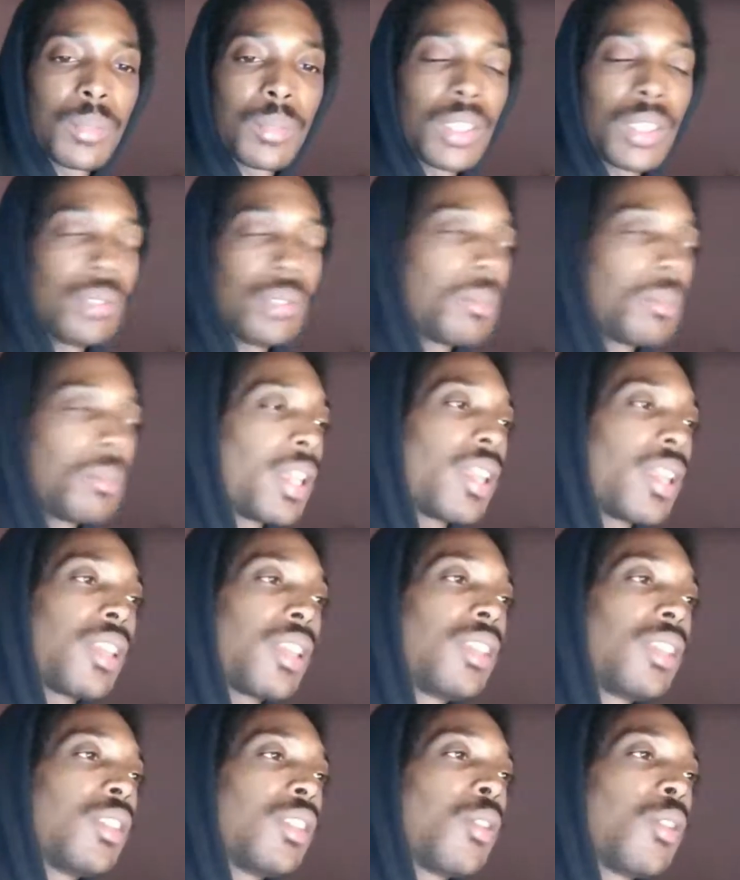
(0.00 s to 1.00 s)
Man,
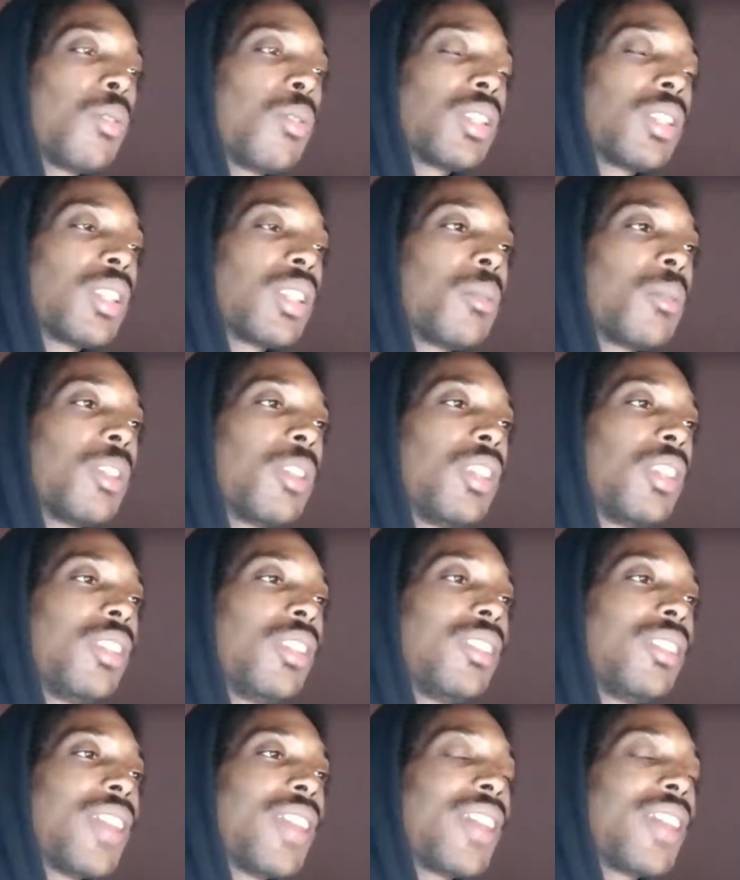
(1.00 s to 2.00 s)
he don't want them.
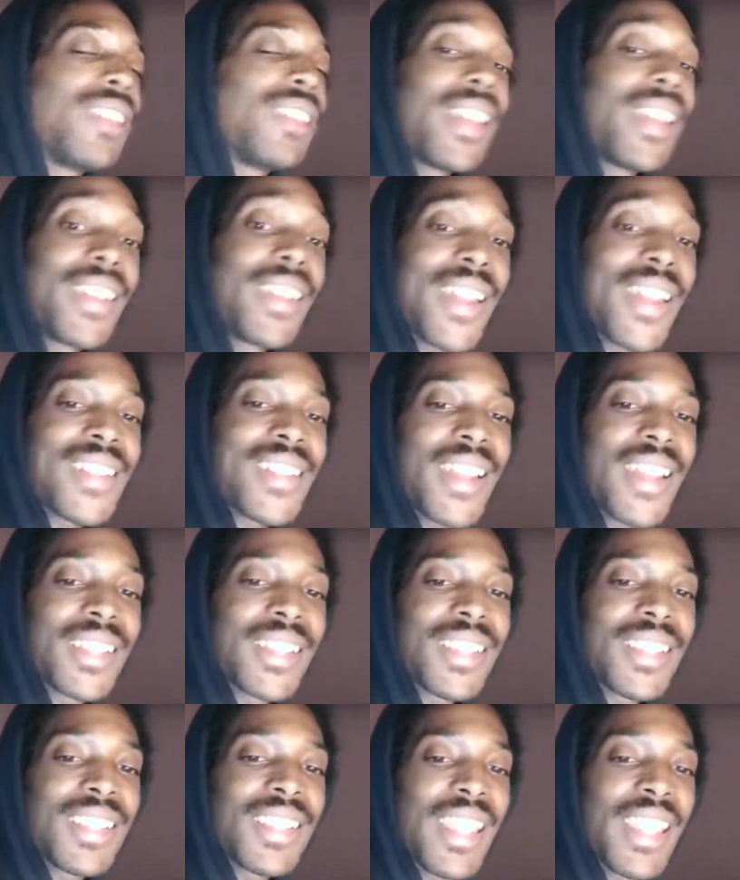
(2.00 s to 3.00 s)
That's like
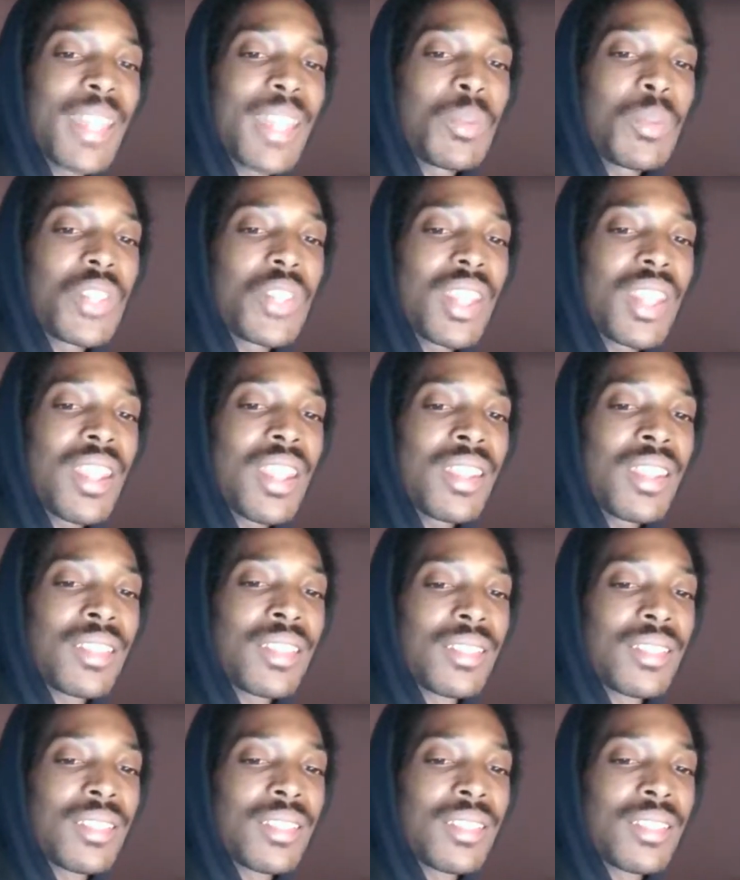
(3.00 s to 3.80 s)
the same shit.